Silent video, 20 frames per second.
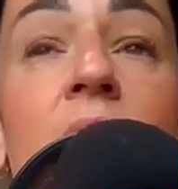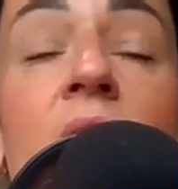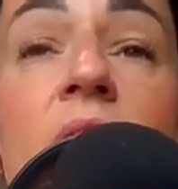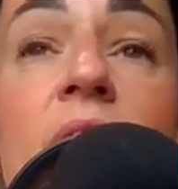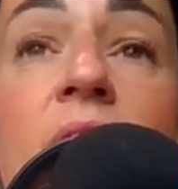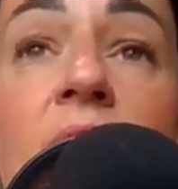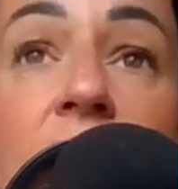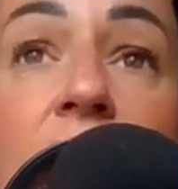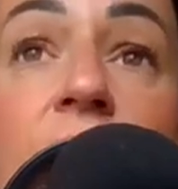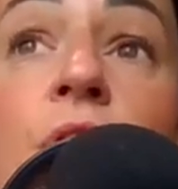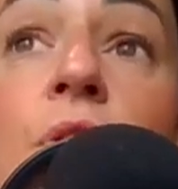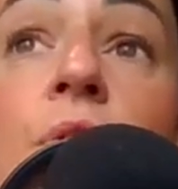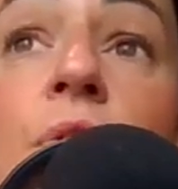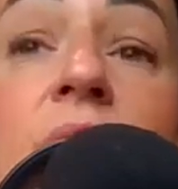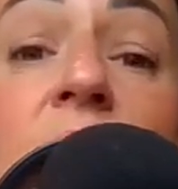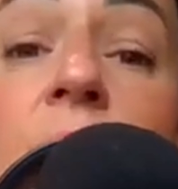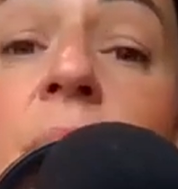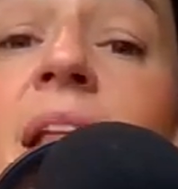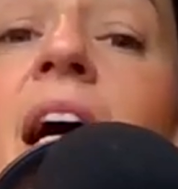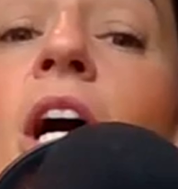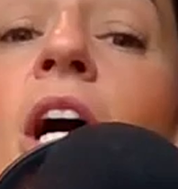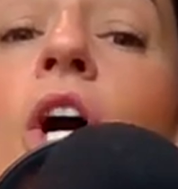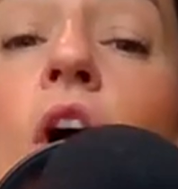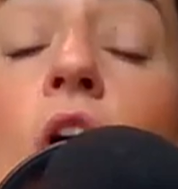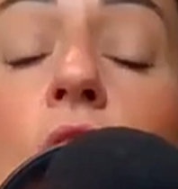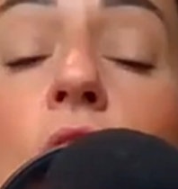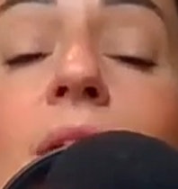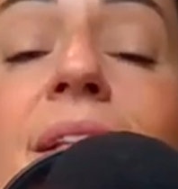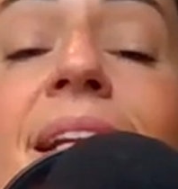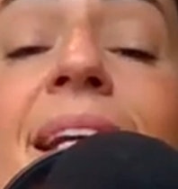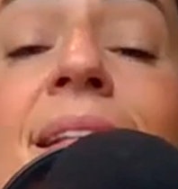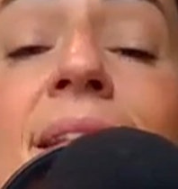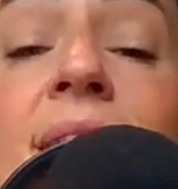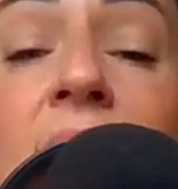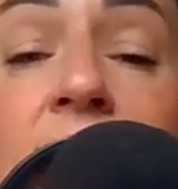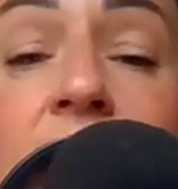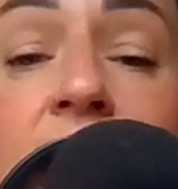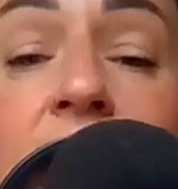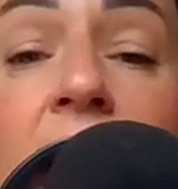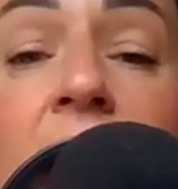that if you're someone that currently
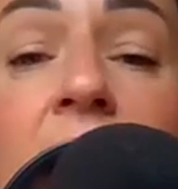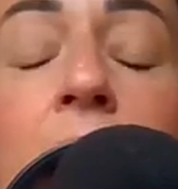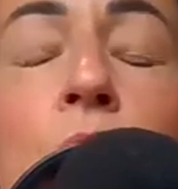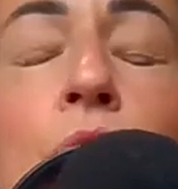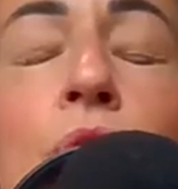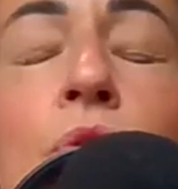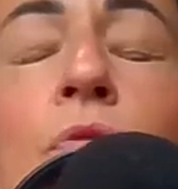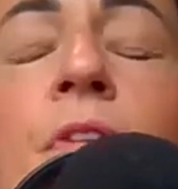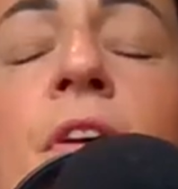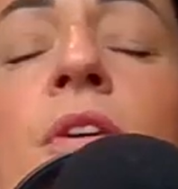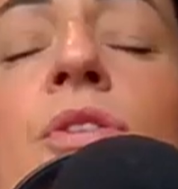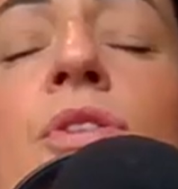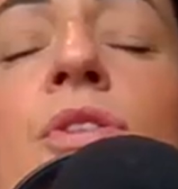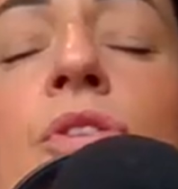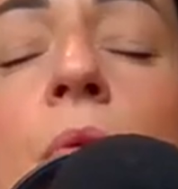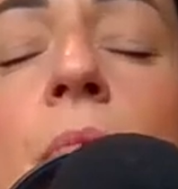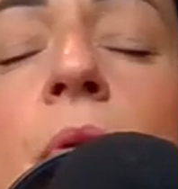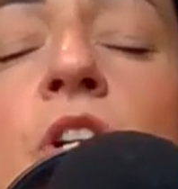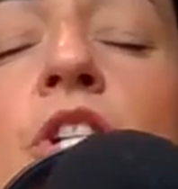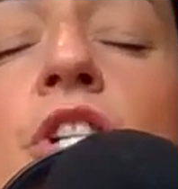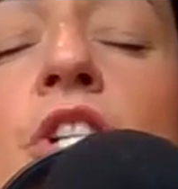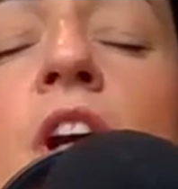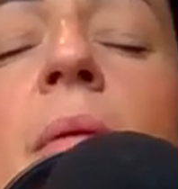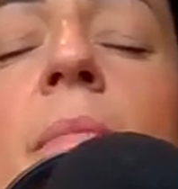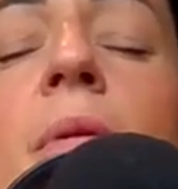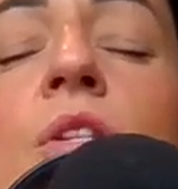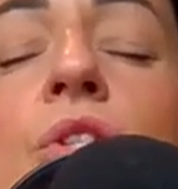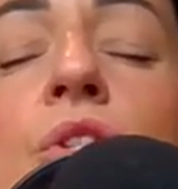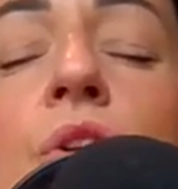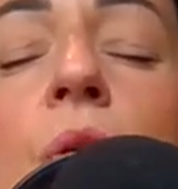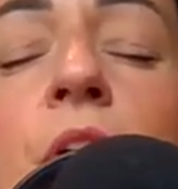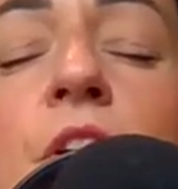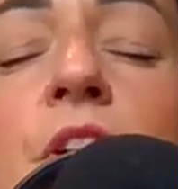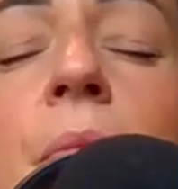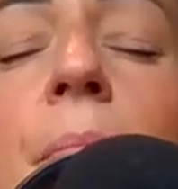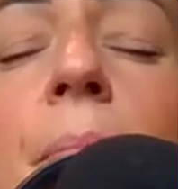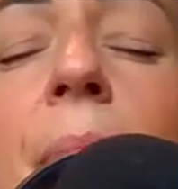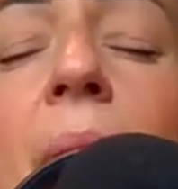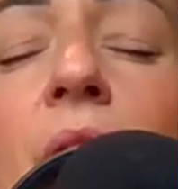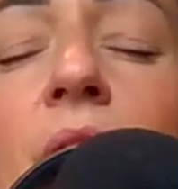does that and you feel so much shame and so much
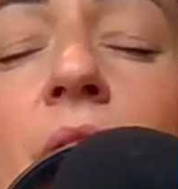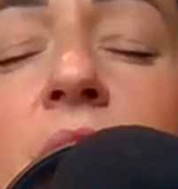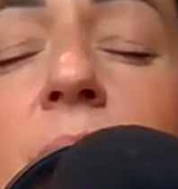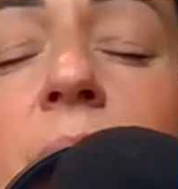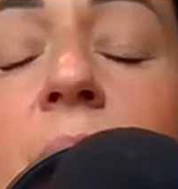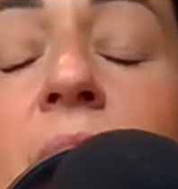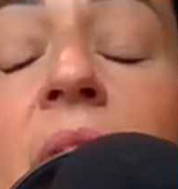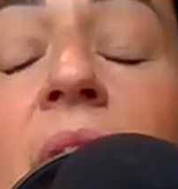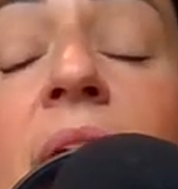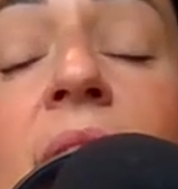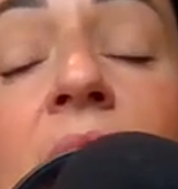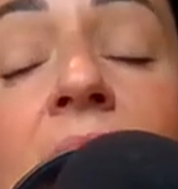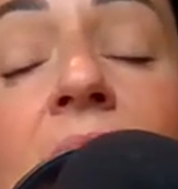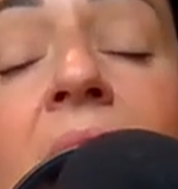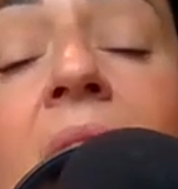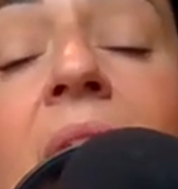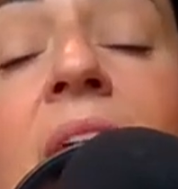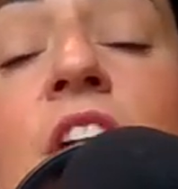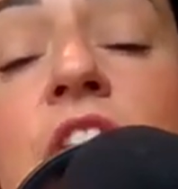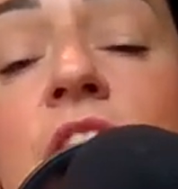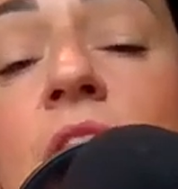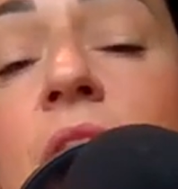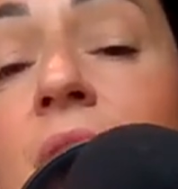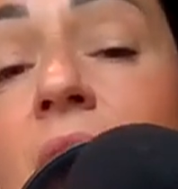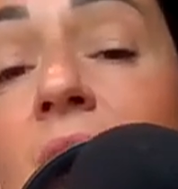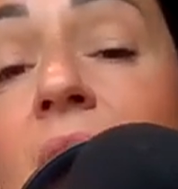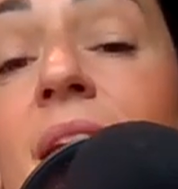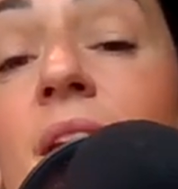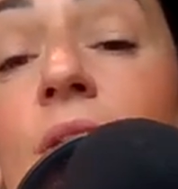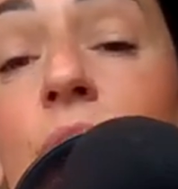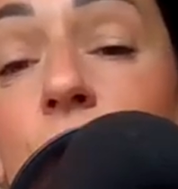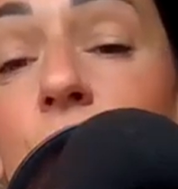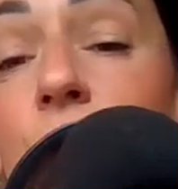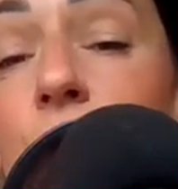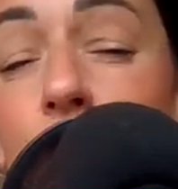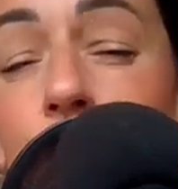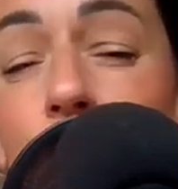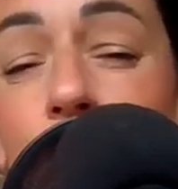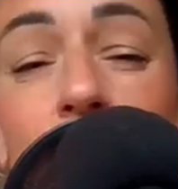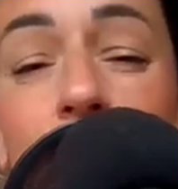embarrassment, and then I share that I used to
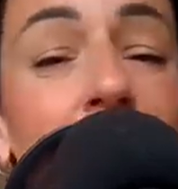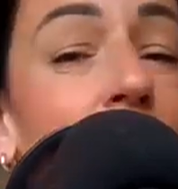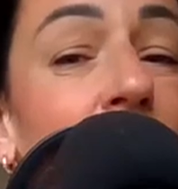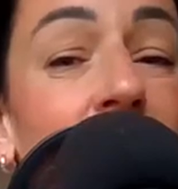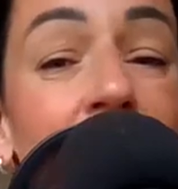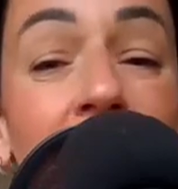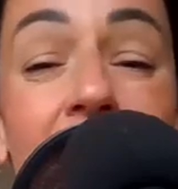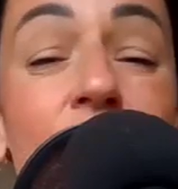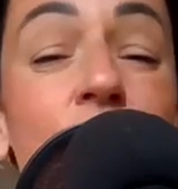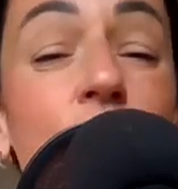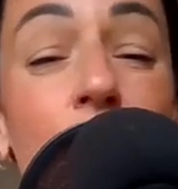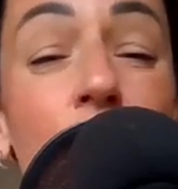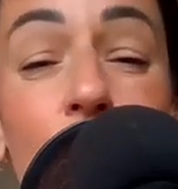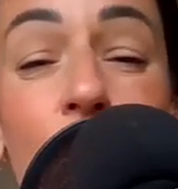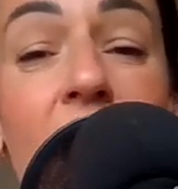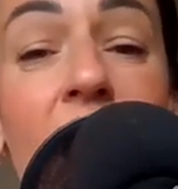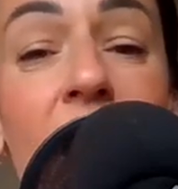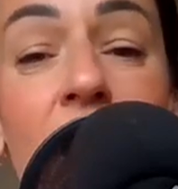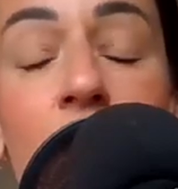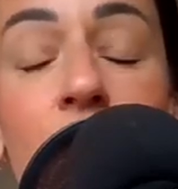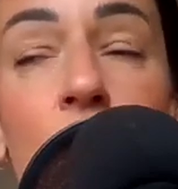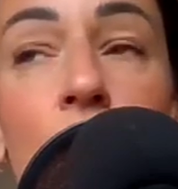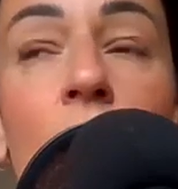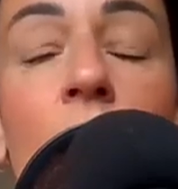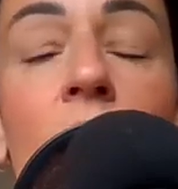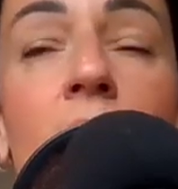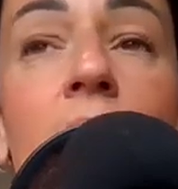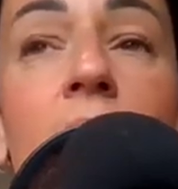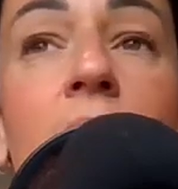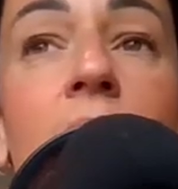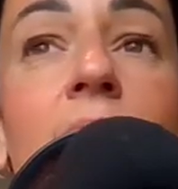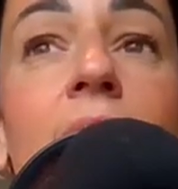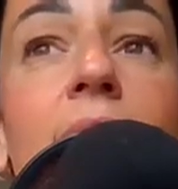do that, but I don't anymore,